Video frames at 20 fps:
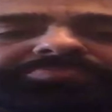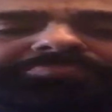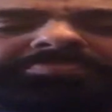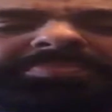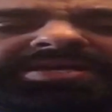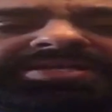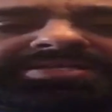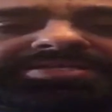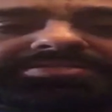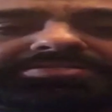
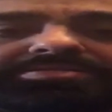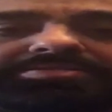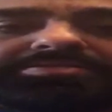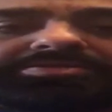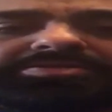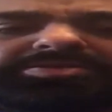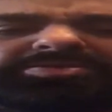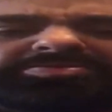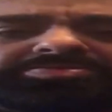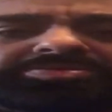monies,
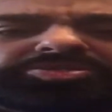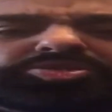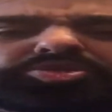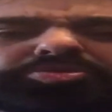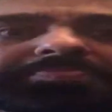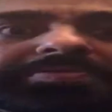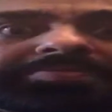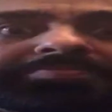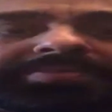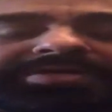you know,
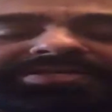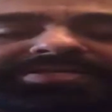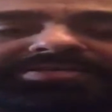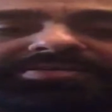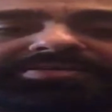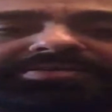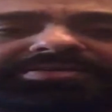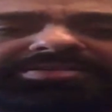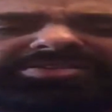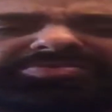stupid money,
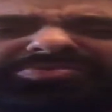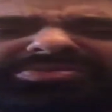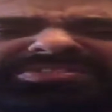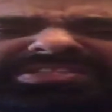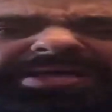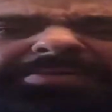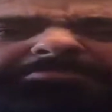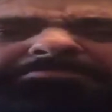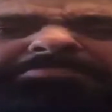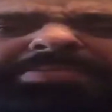the ones
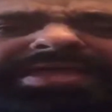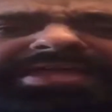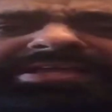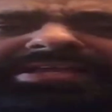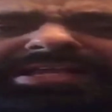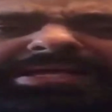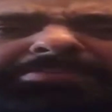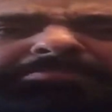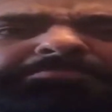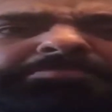that are betting
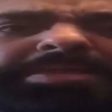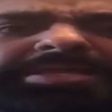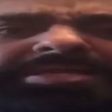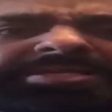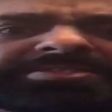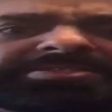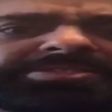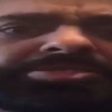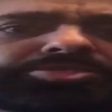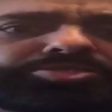like
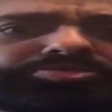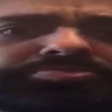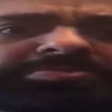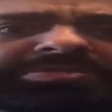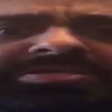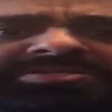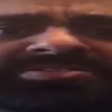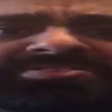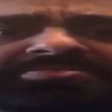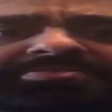millions and 2
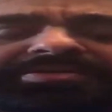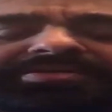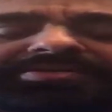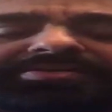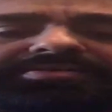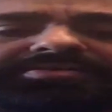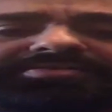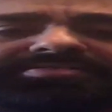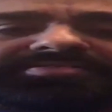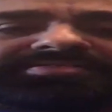millions a night,
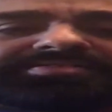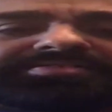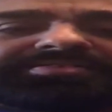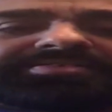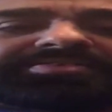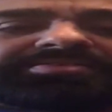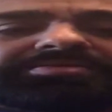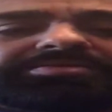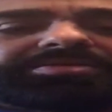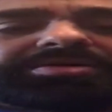
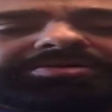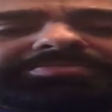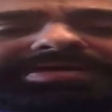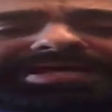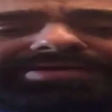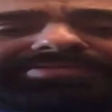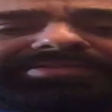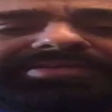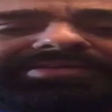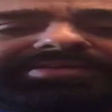you know, come
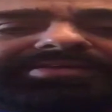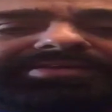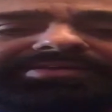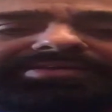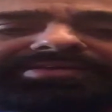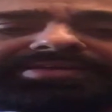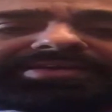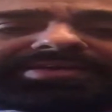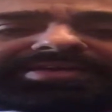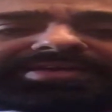out there
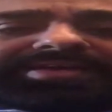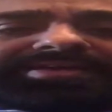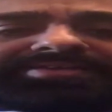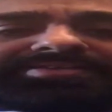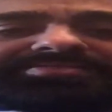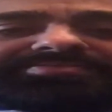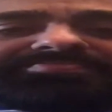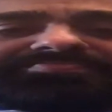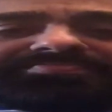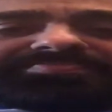
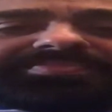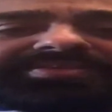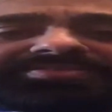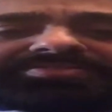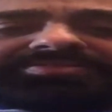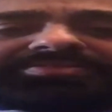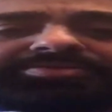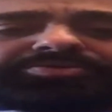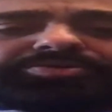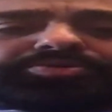and as
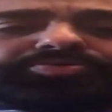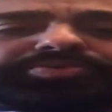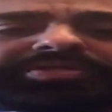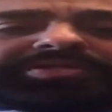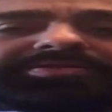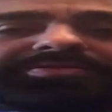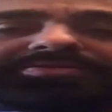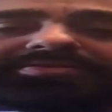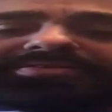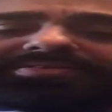a
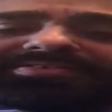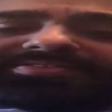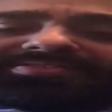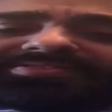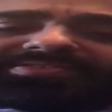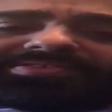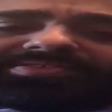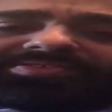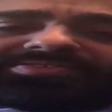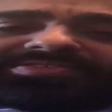goodwill,
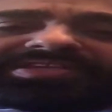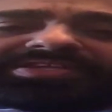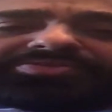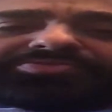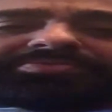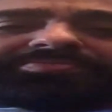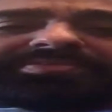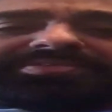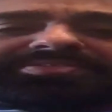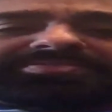say
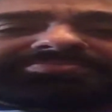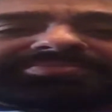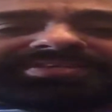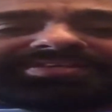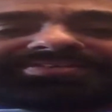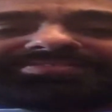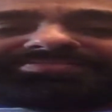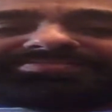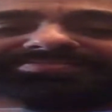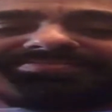to him, listen
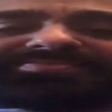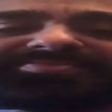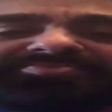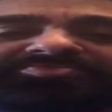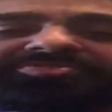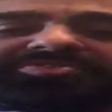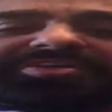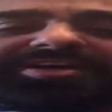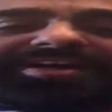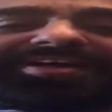mate,
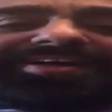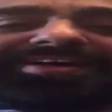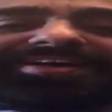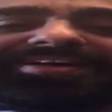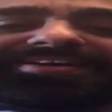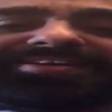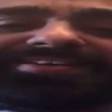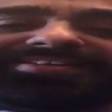retire,